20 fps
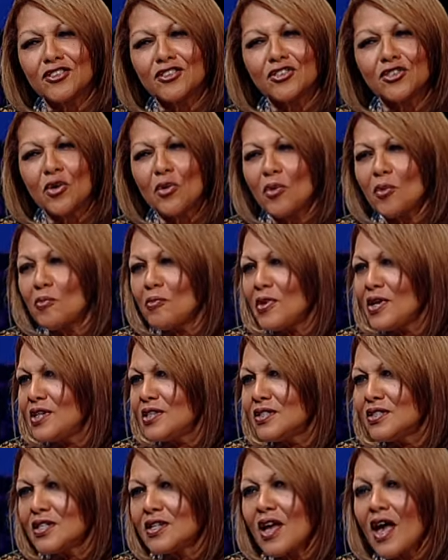so
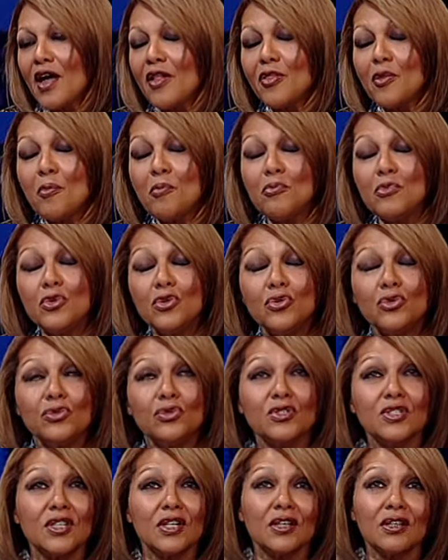amazing. And the
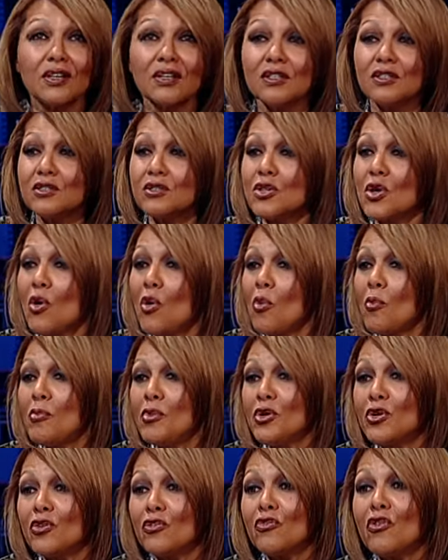music is so
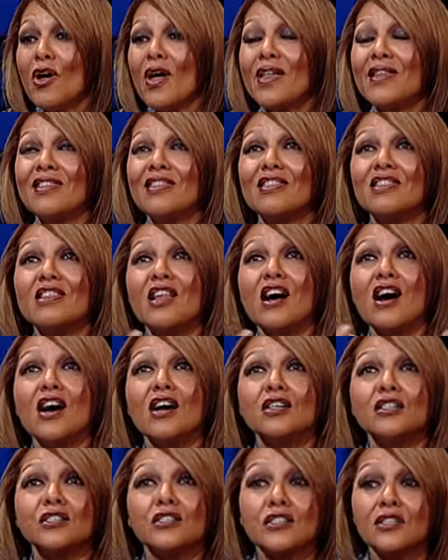beautiful and oh.
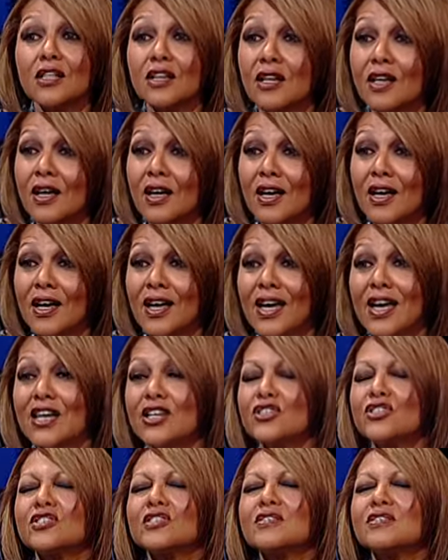lush. Oh,
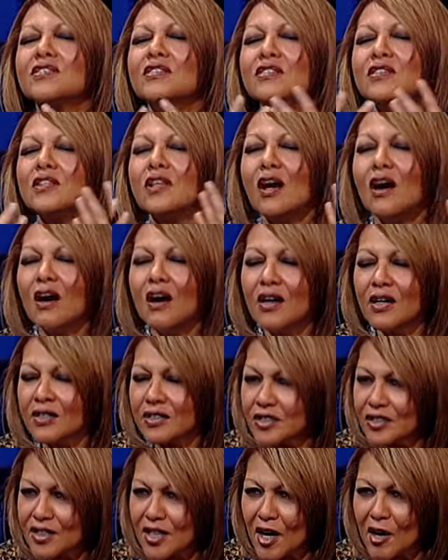it's
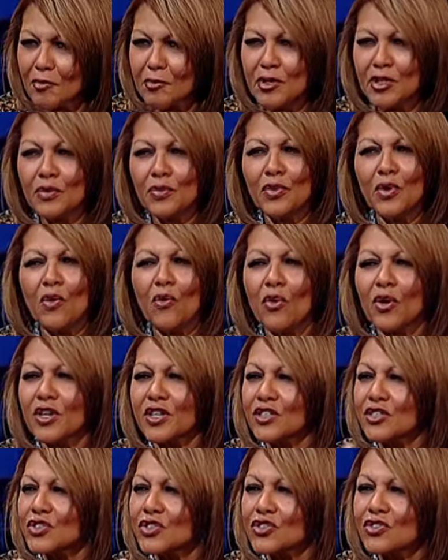lush. God. I mean, praise the
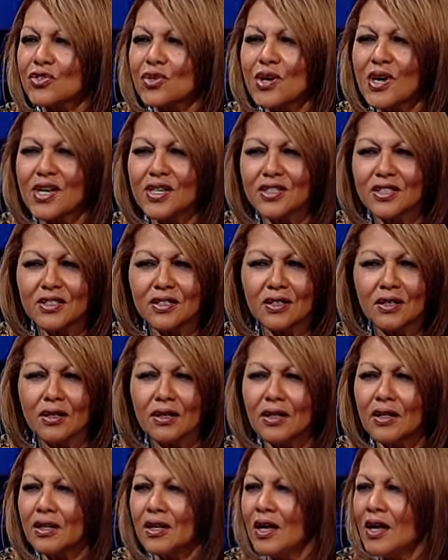
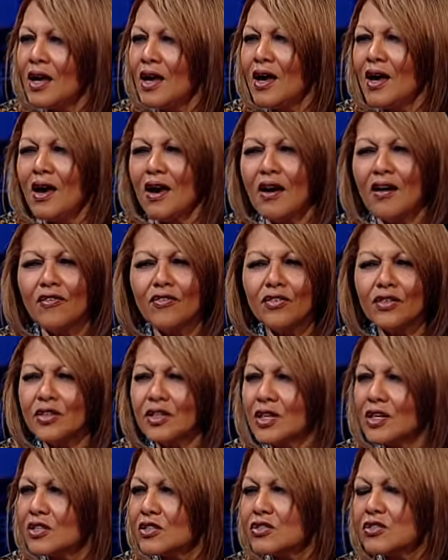orchestration,
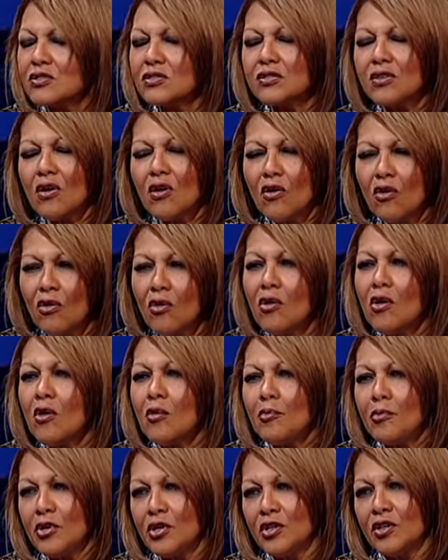everything is so
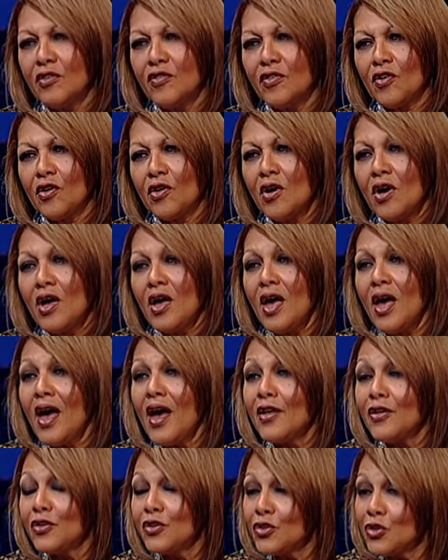beautiful. Amen.
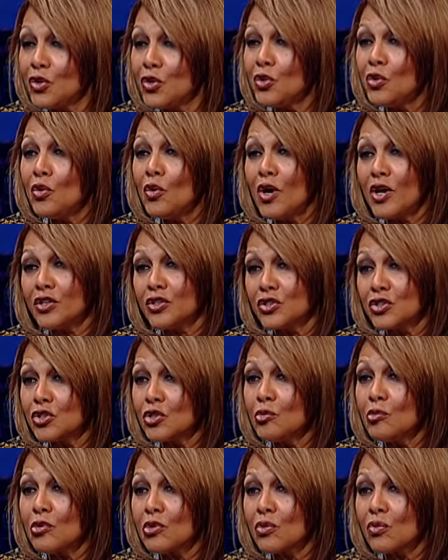And you and
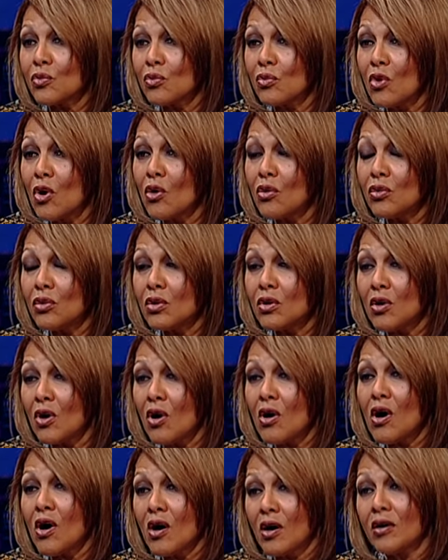Schubert wrote
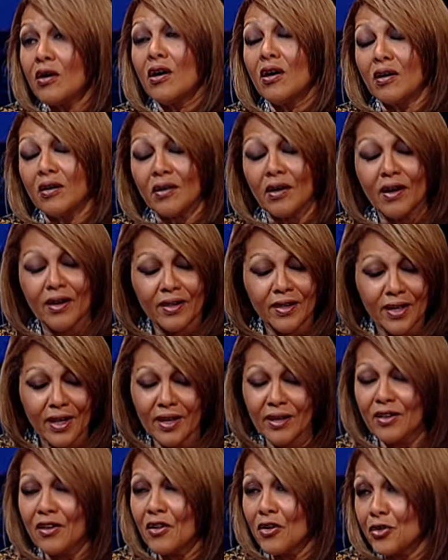uh, uh
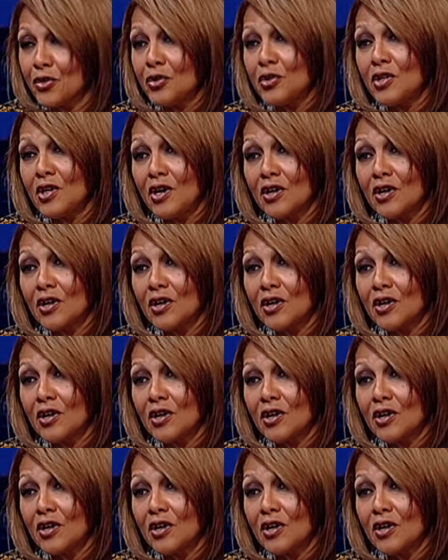again under the